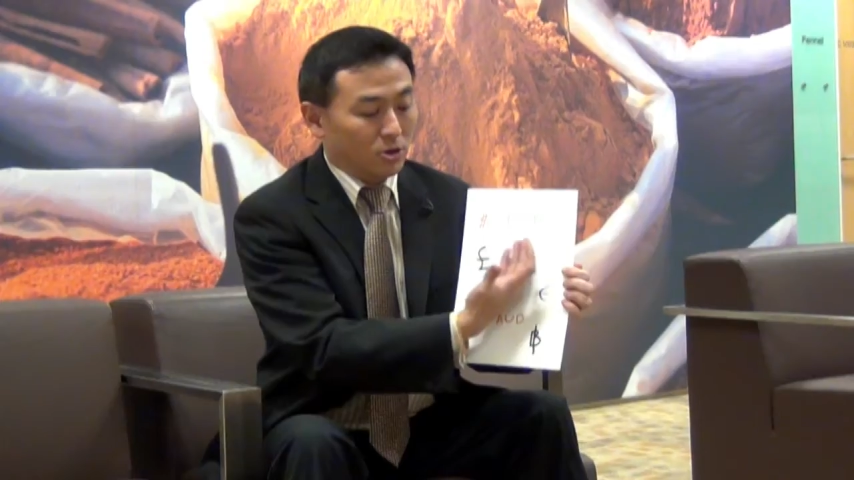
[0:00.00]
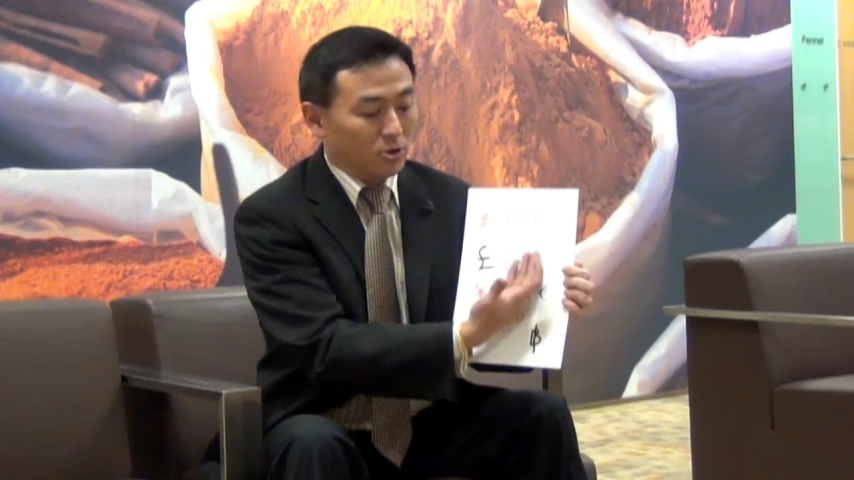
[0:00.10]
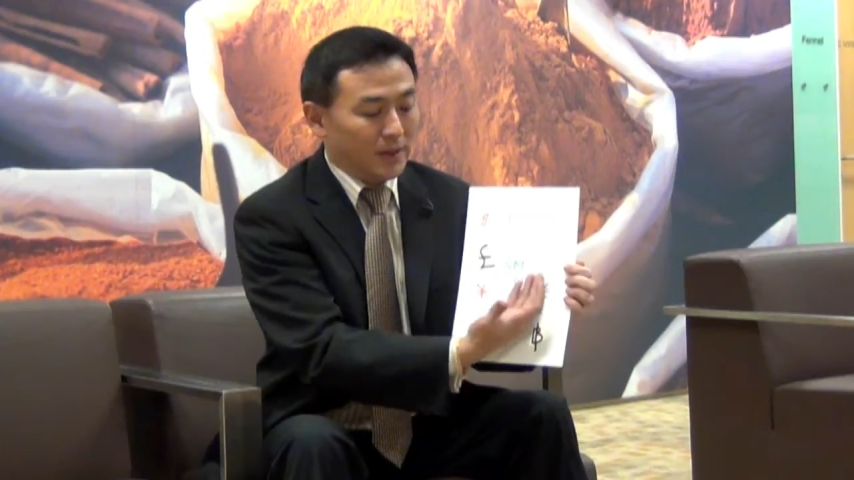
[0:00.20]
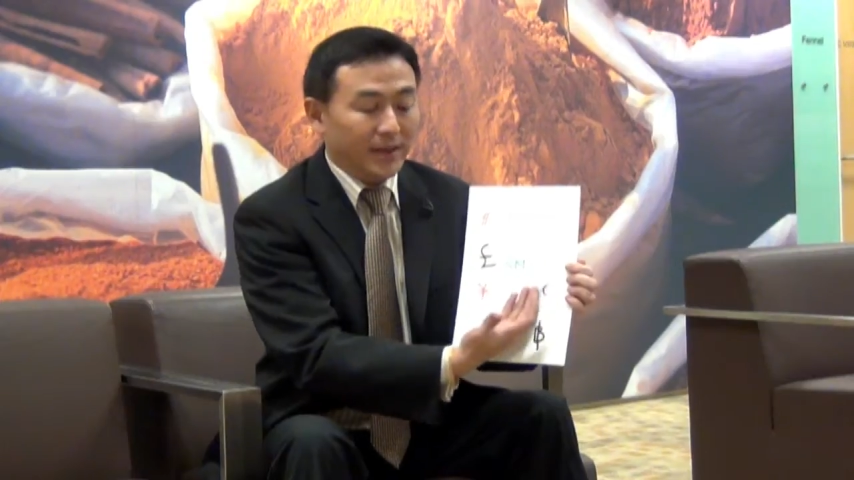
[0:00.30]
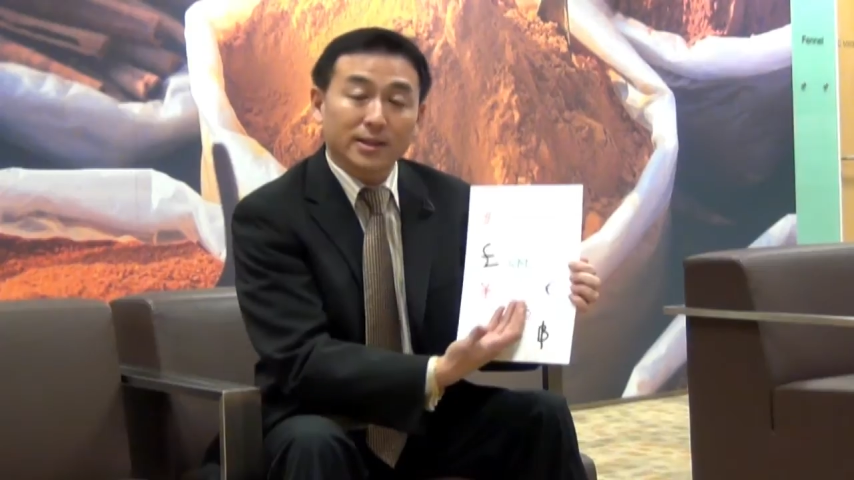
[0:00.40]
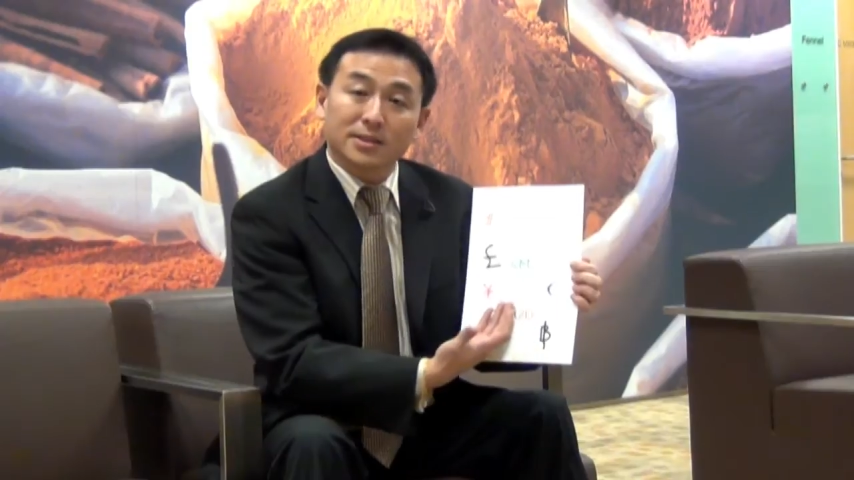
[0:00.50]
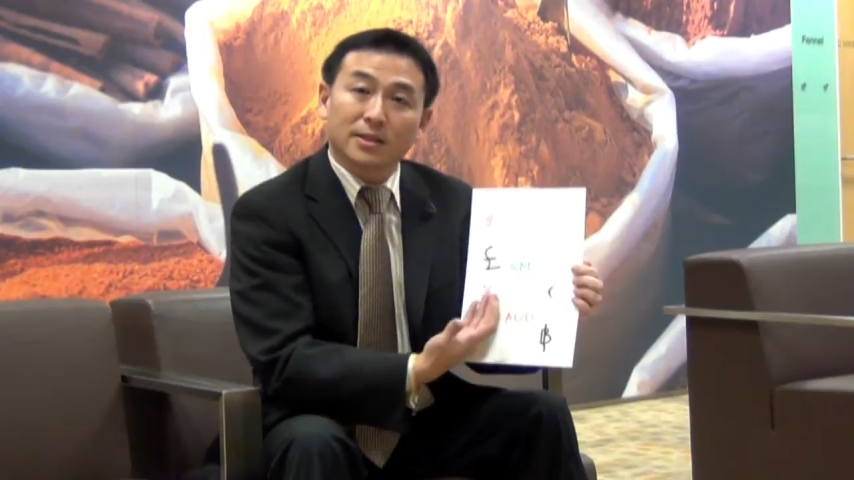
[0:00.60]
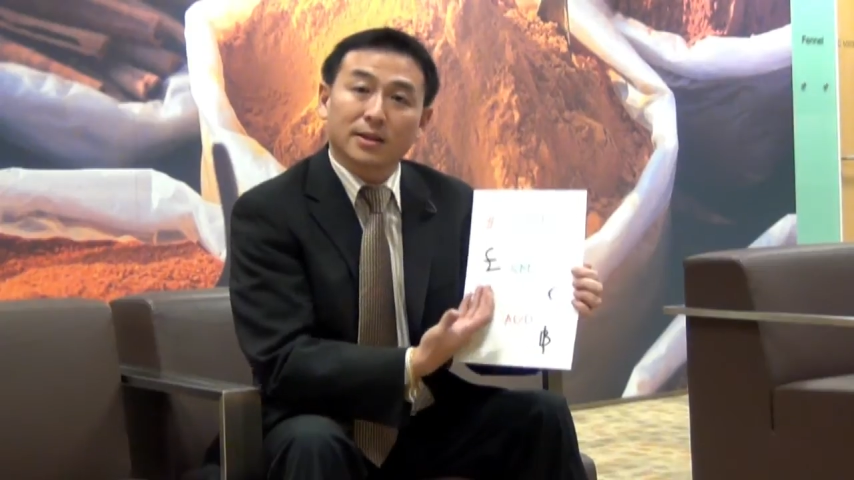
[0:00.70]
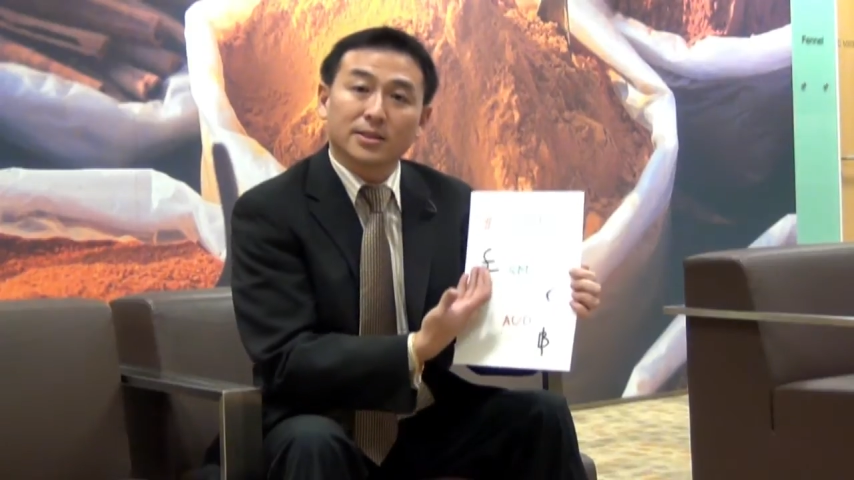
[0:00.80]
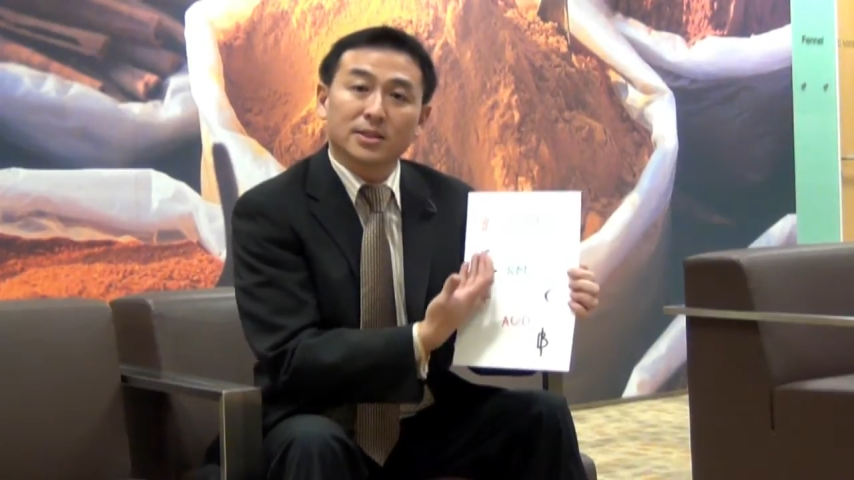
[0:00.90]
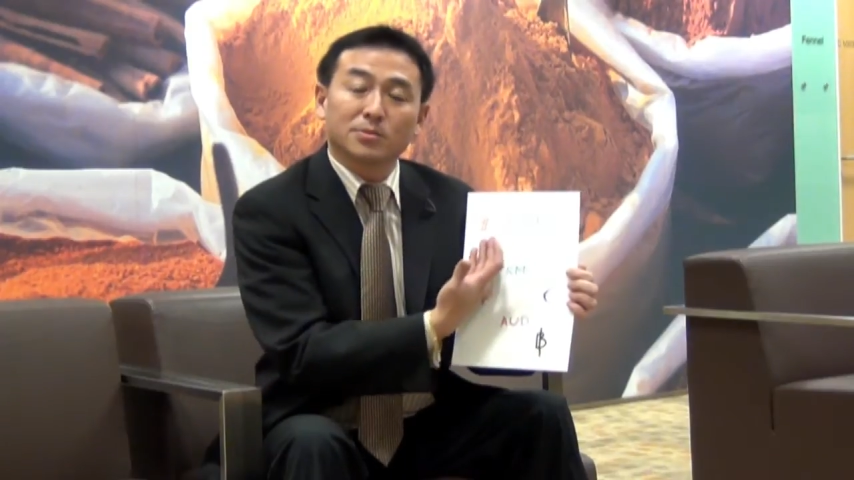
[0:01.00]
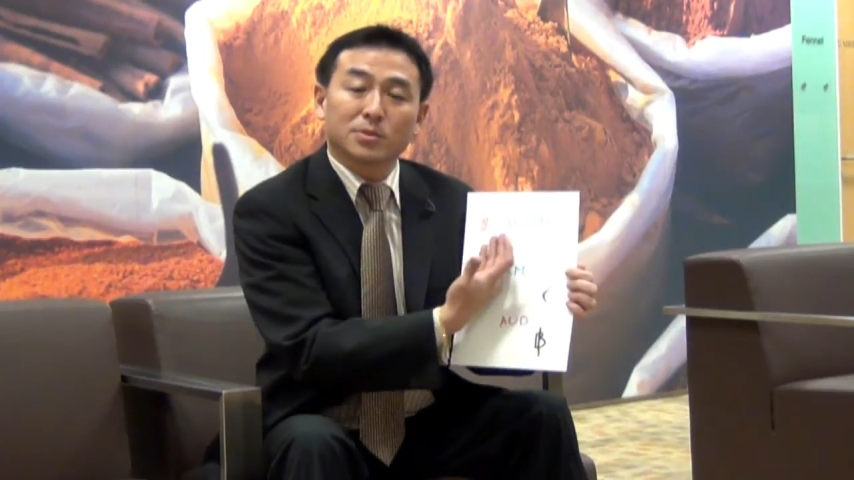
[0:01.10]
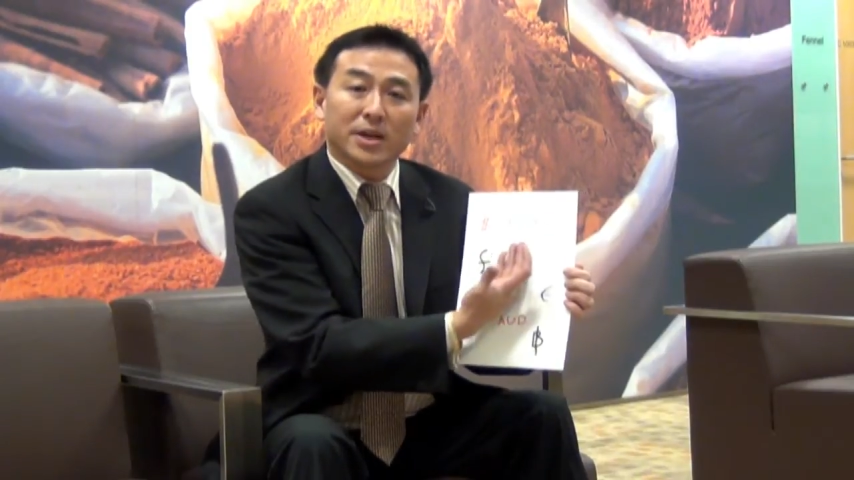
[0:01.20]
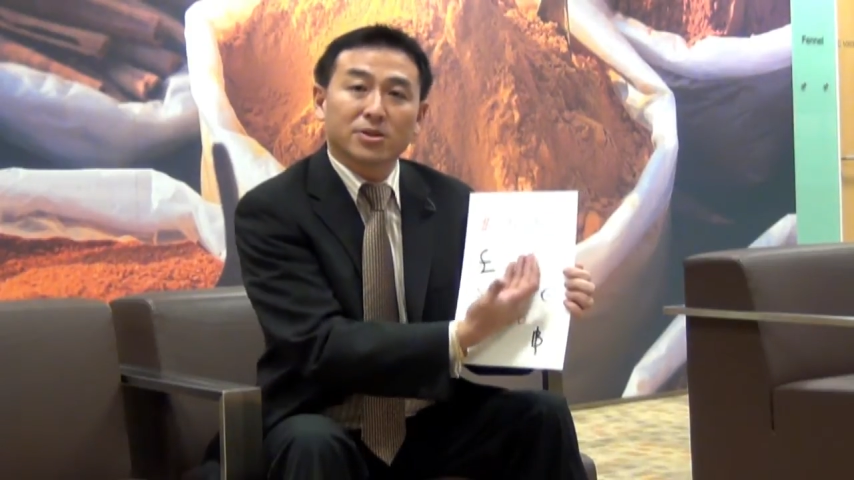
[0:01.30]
Globally, so in terms of my